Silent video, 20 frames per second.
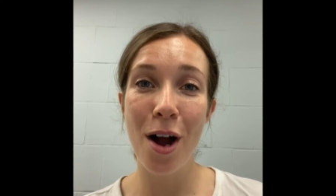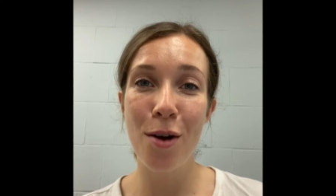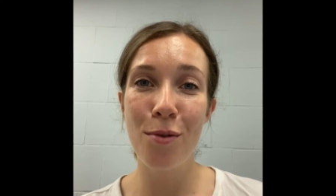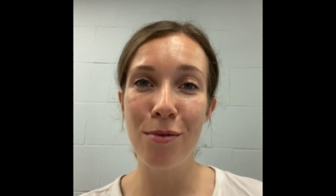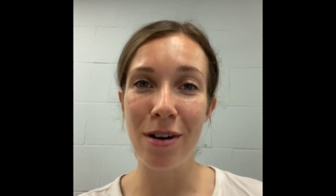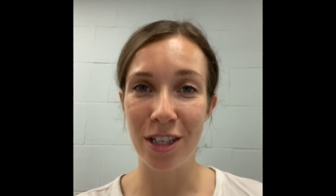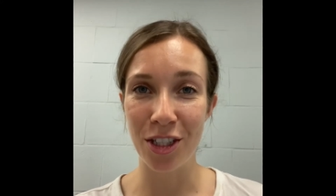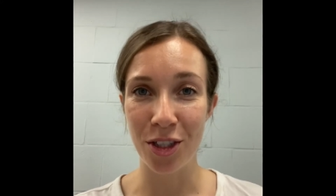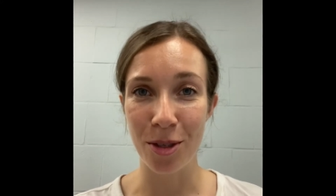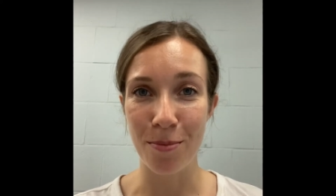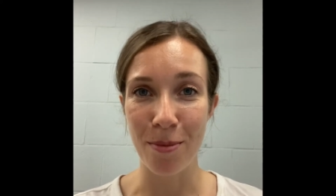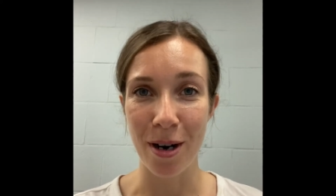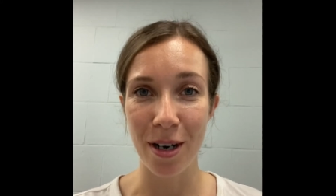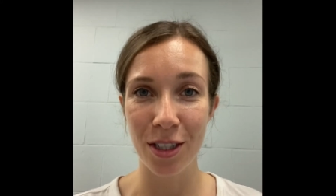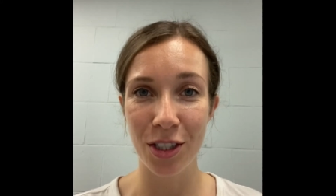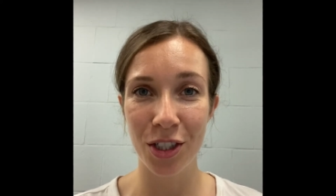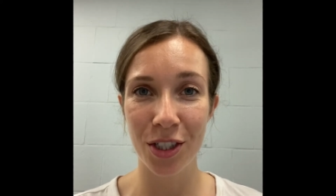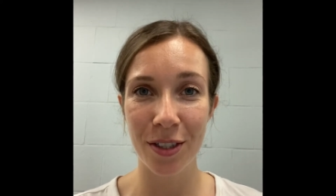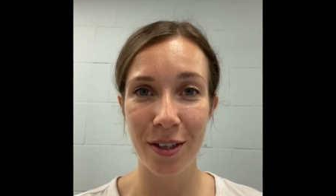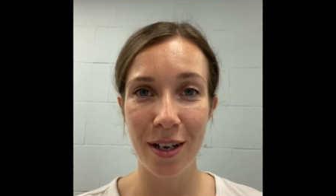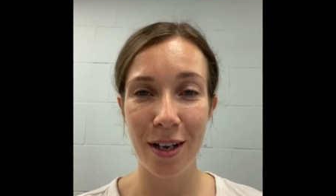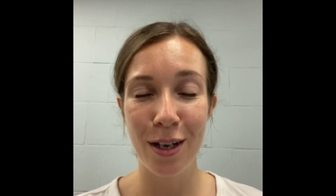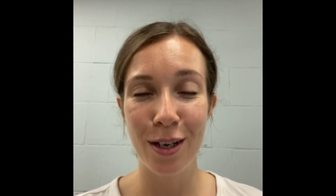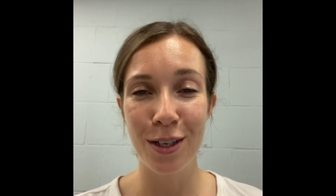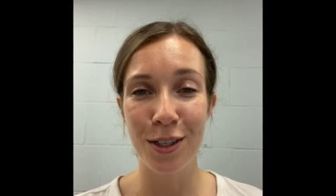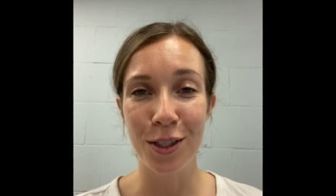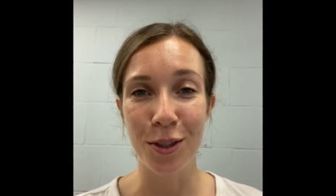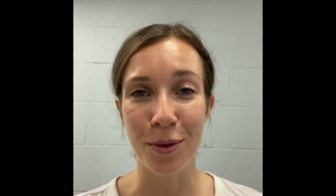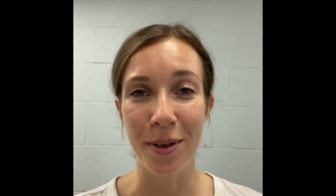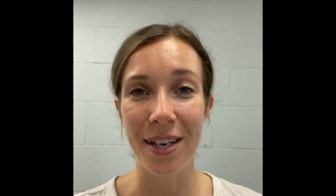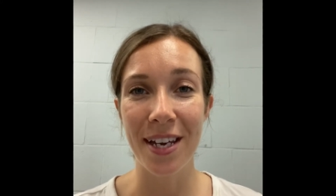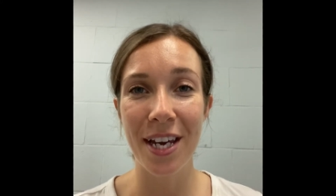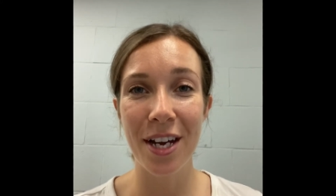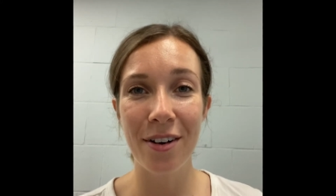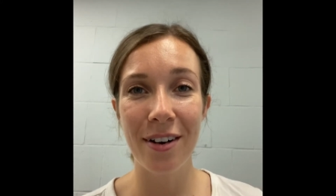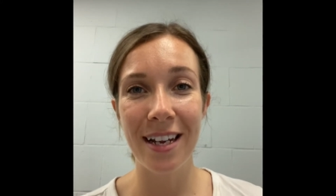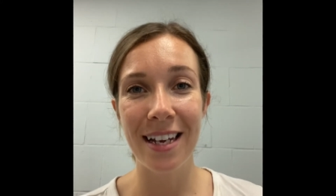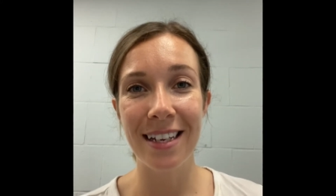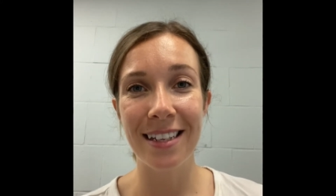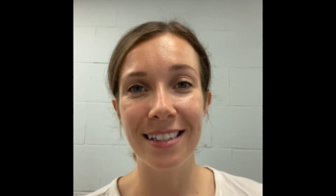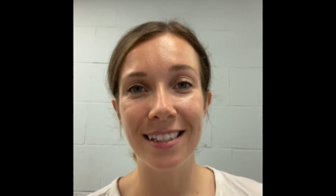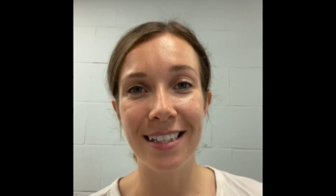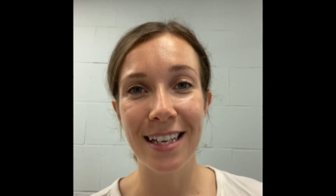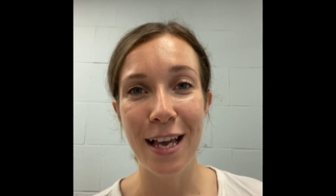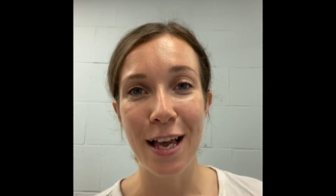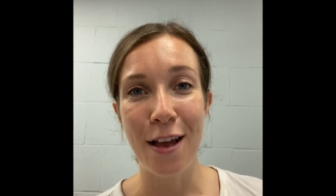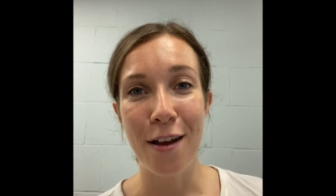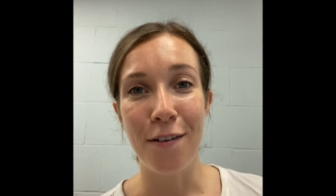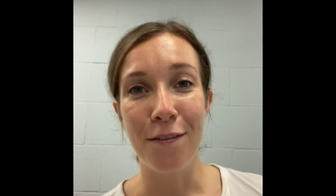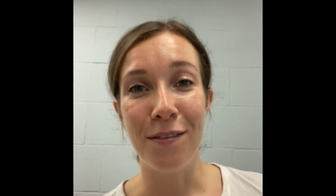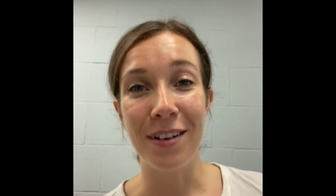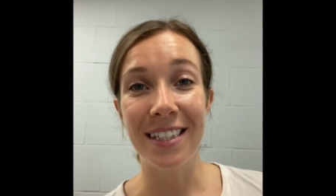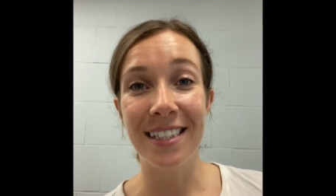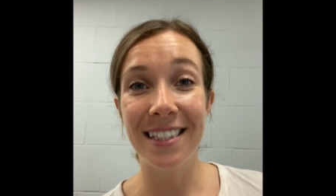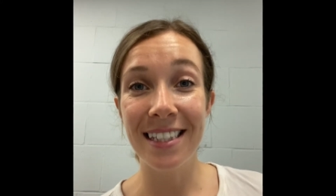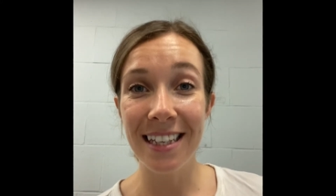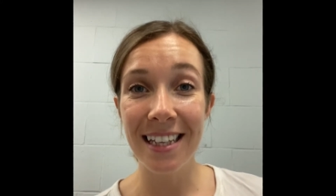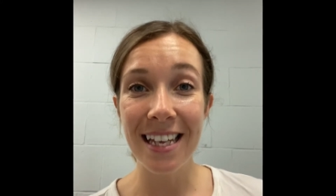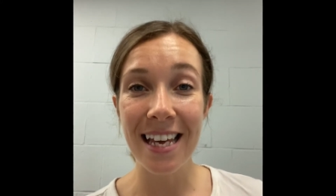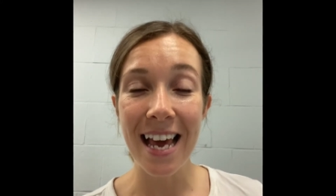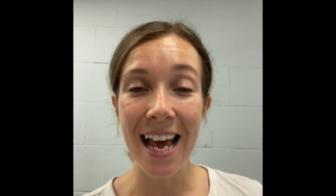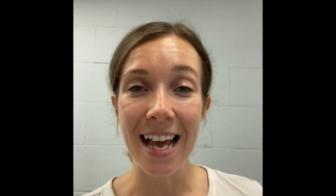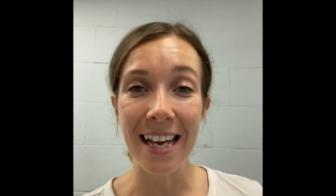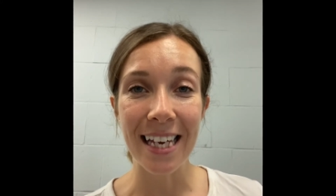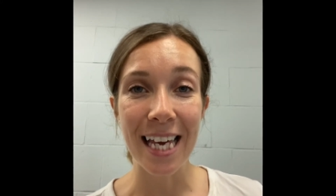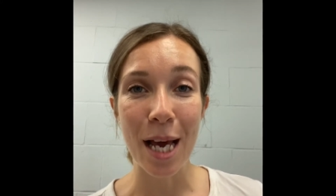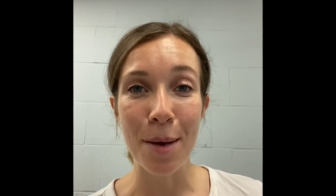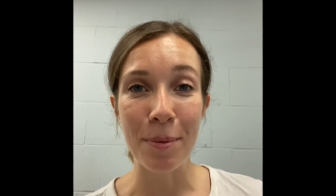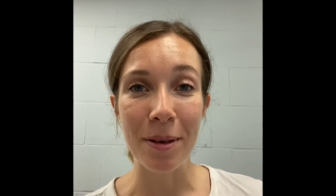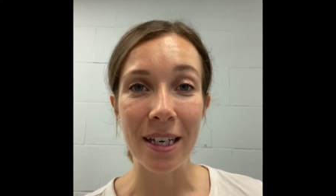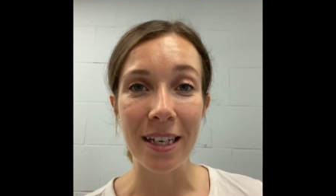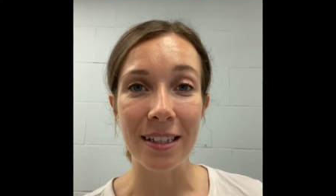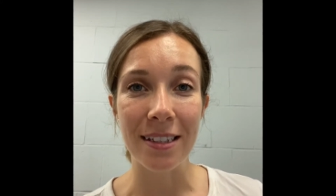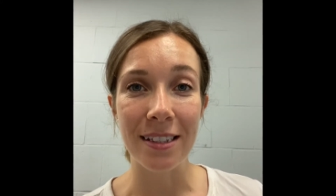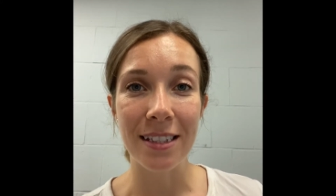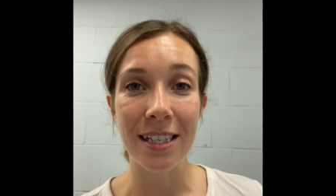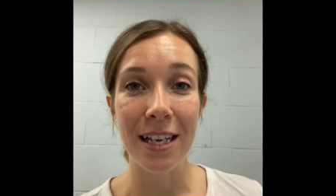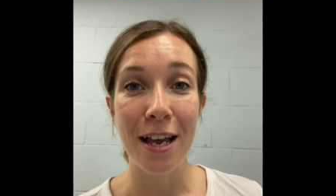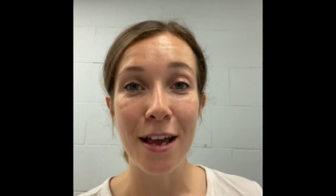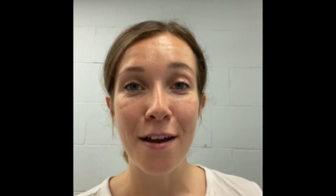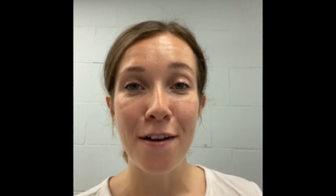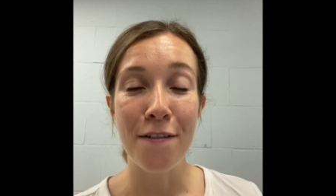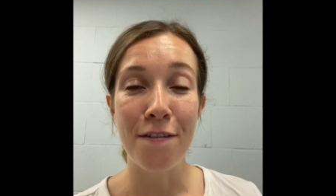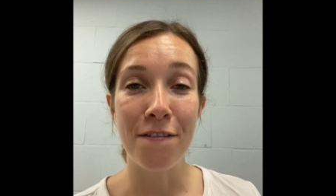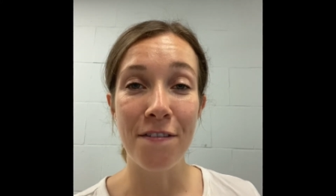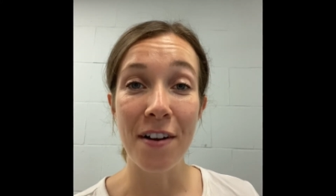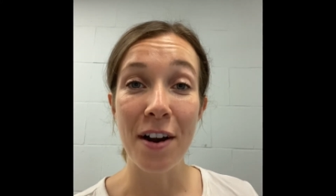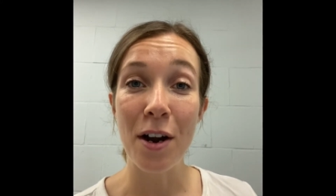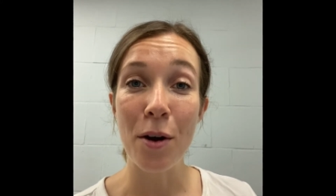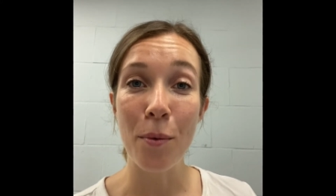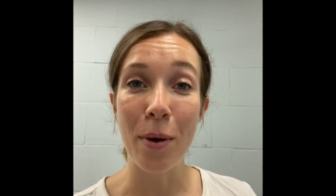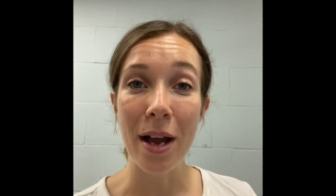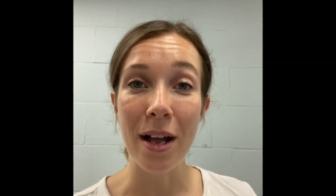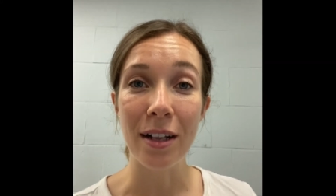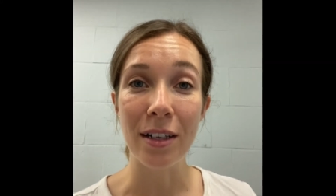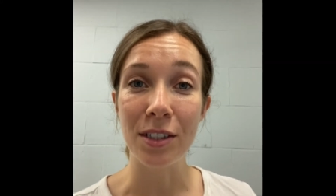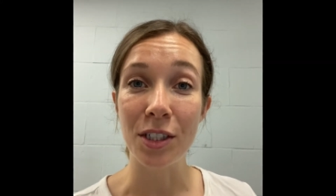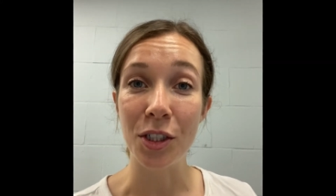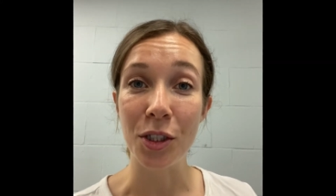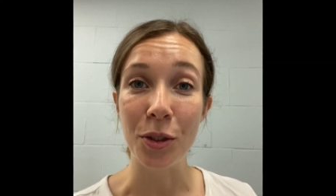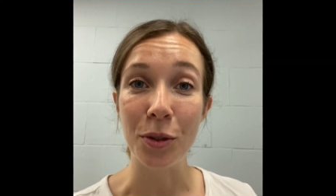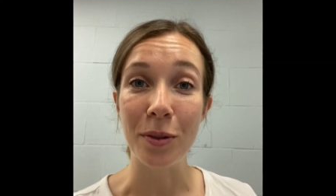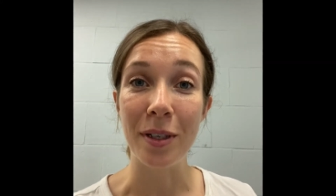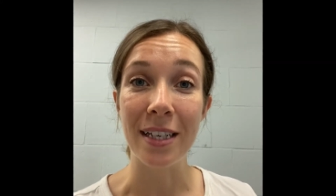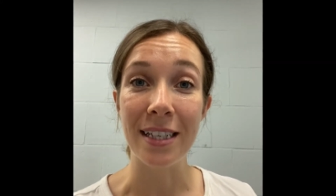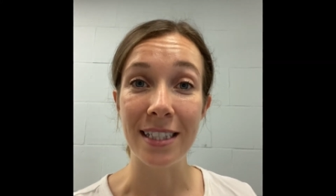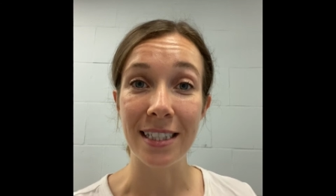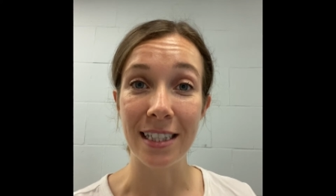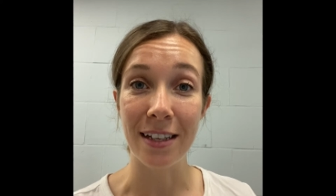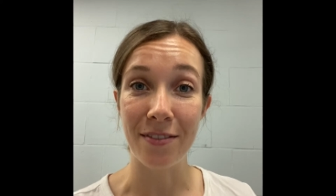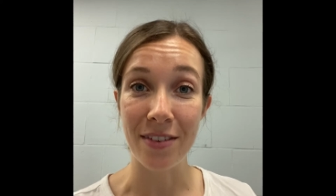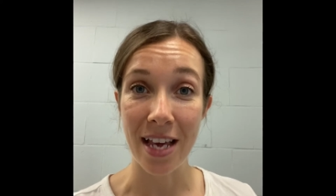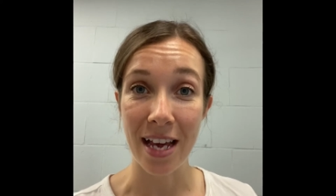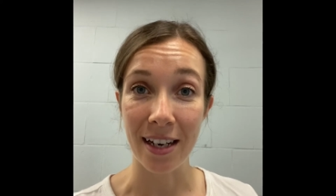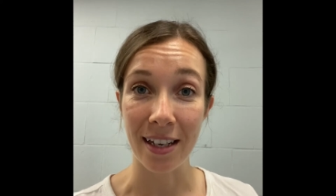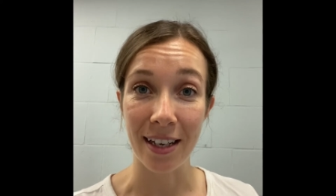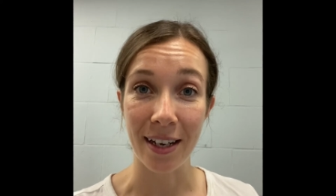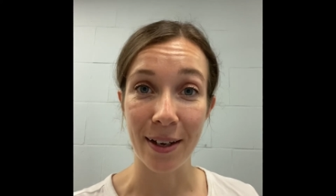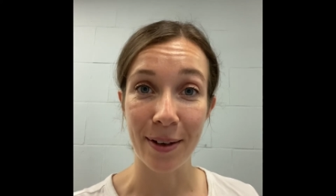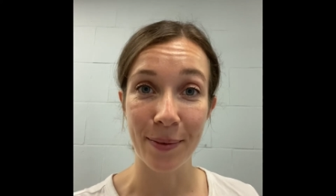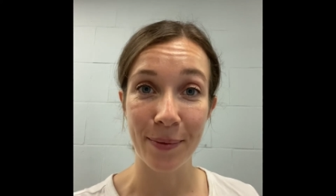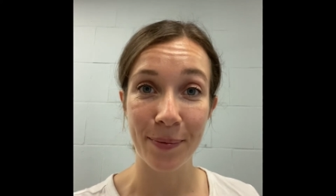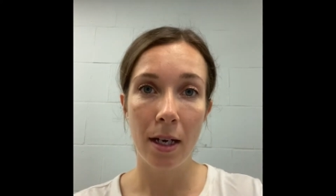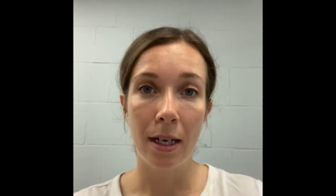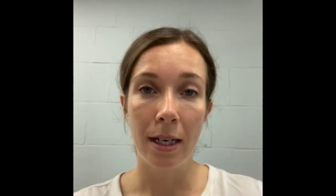a Russian march. So here is Vasily Agapkin's Farewell to Slavyanka.